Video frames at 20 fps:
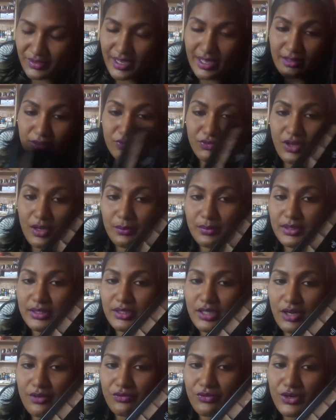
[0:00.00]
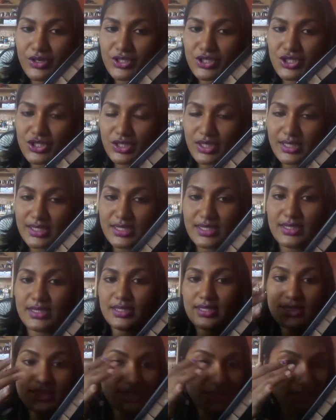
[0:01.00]
the e.l.f. Complete Coverage Concealer
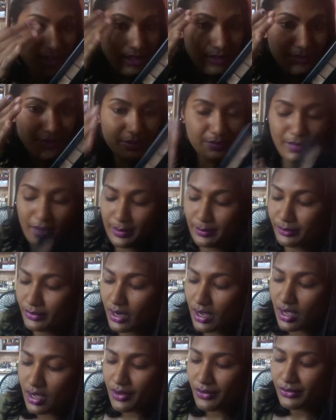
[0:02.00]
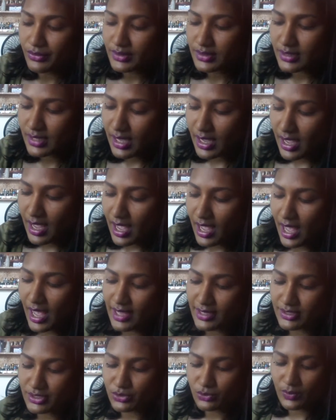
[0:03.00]
to sculpt my brows,
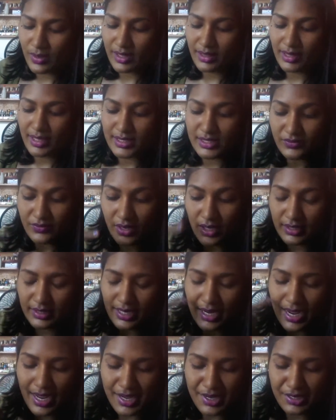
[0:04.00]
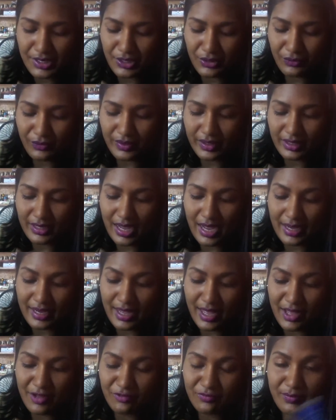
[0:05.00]
as well as for under eye area, I
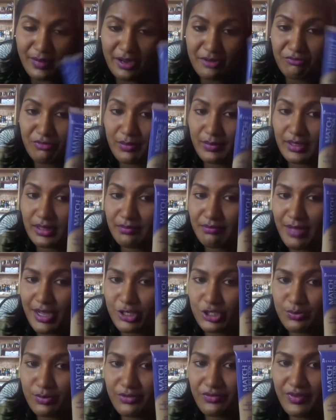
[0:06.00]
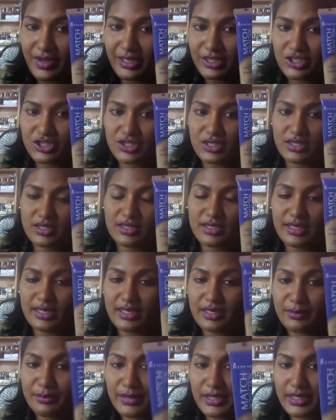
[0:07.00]
have my Rimmel Match Perfection
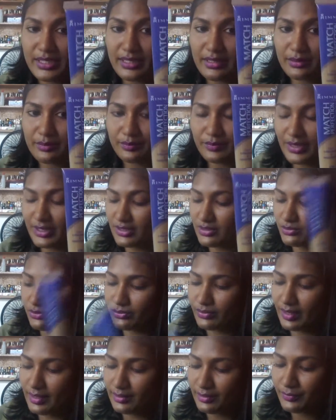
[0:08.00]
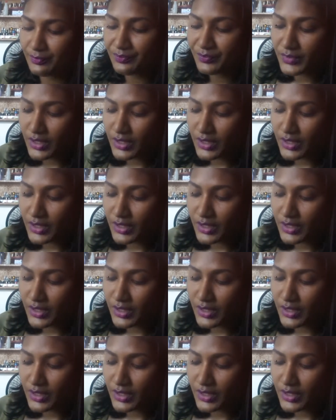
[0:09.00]
in medium as well.